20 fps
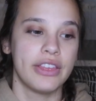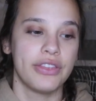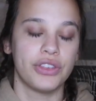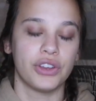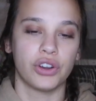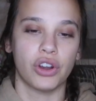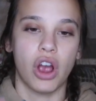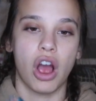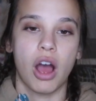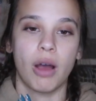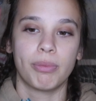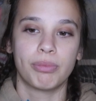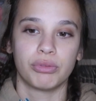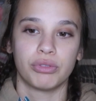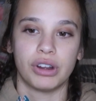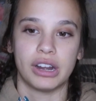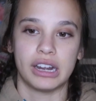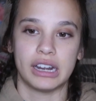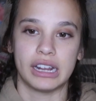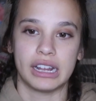they're
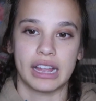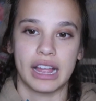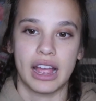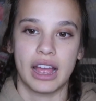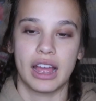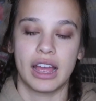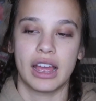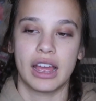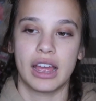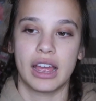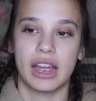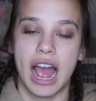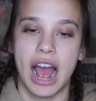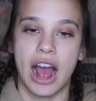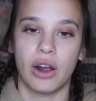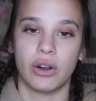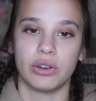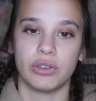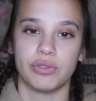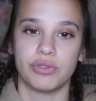operating
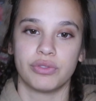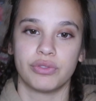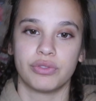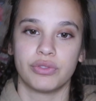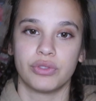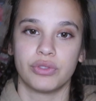out of